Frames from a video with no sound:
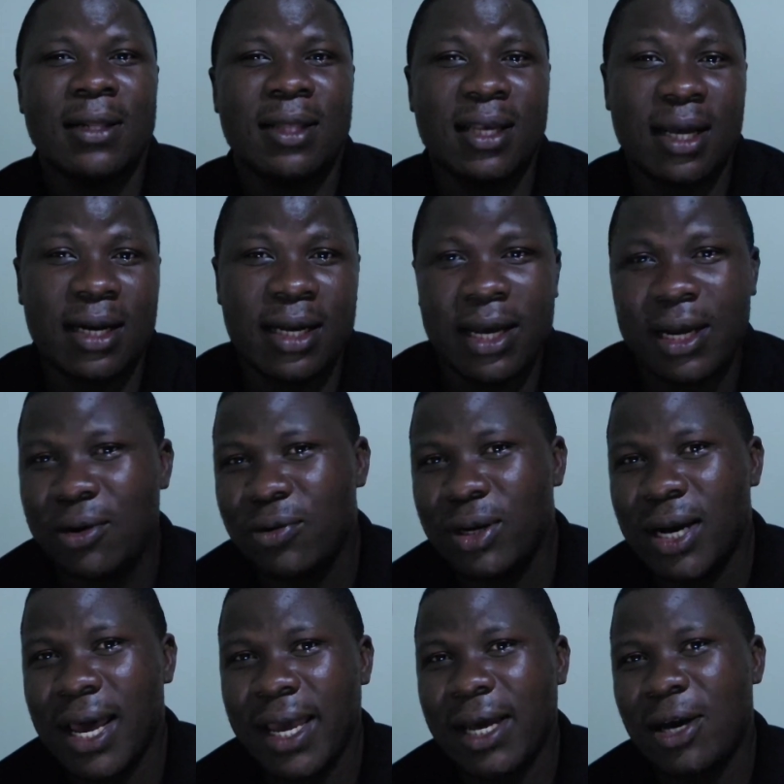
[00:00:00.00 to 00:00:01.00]
Thierry
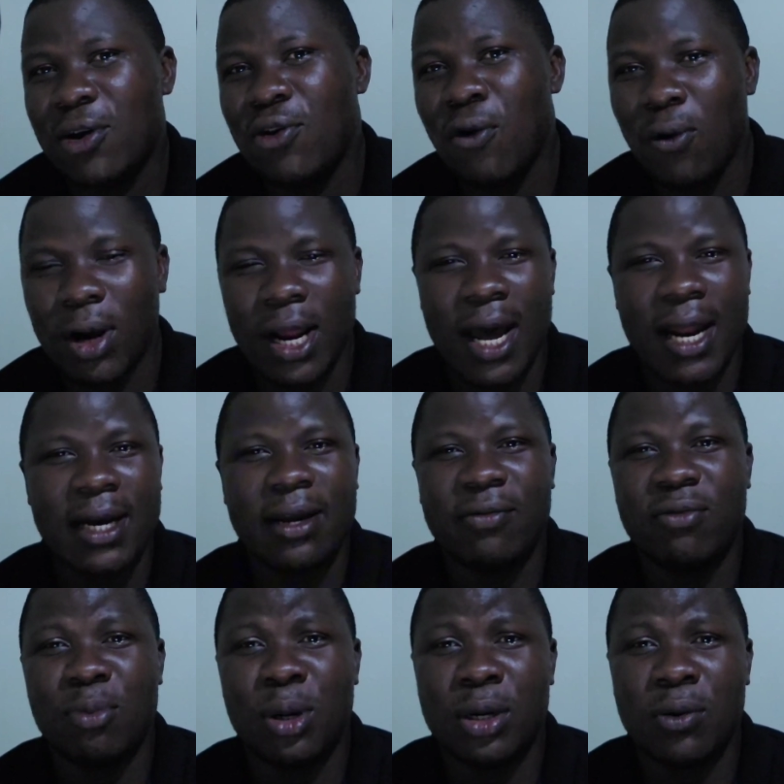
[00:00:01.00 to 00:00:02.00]
Henry-like goal, and
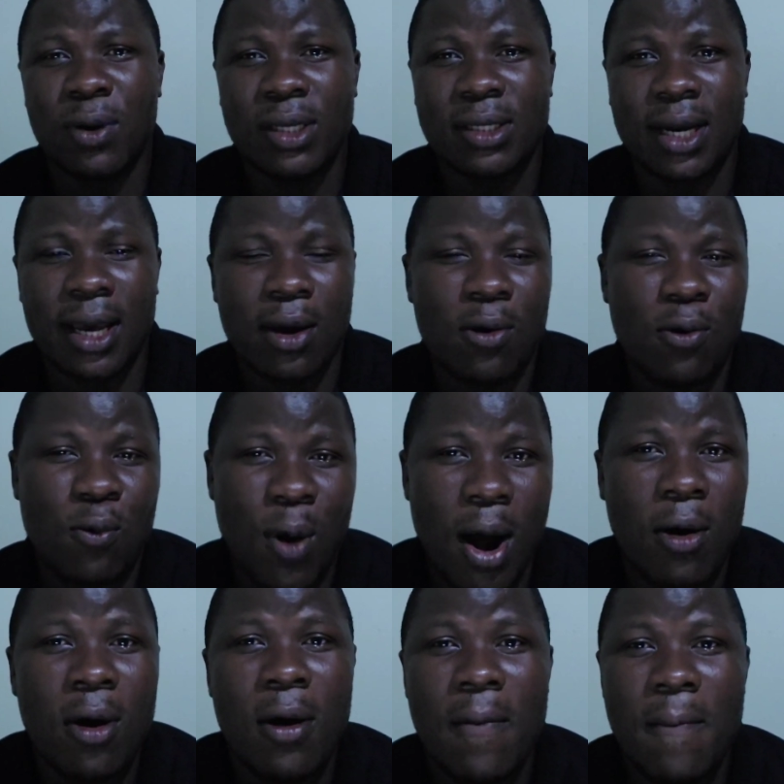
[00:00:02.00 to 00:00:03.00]
everybody was like,
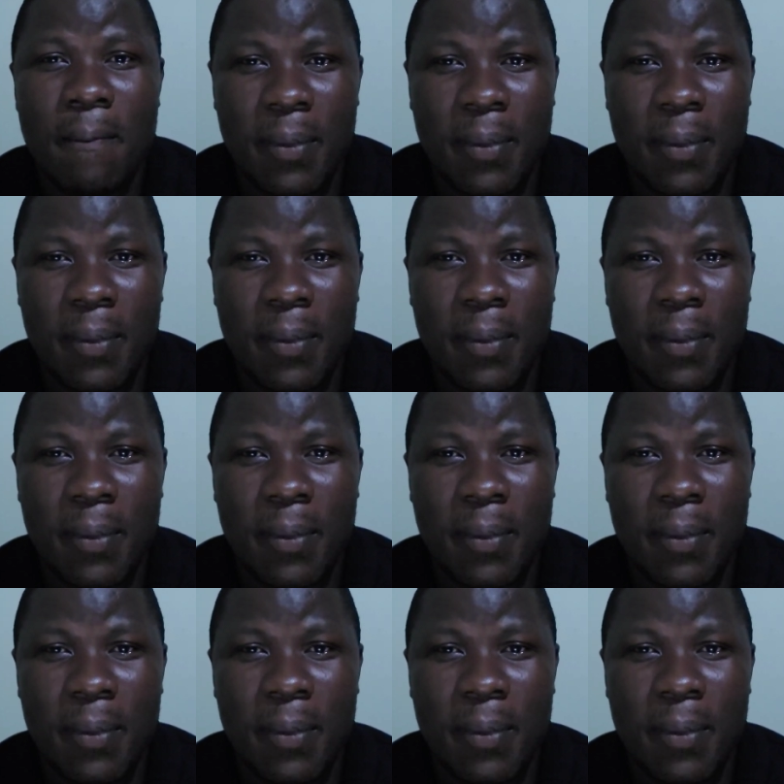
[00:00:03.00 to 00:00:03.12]
wow,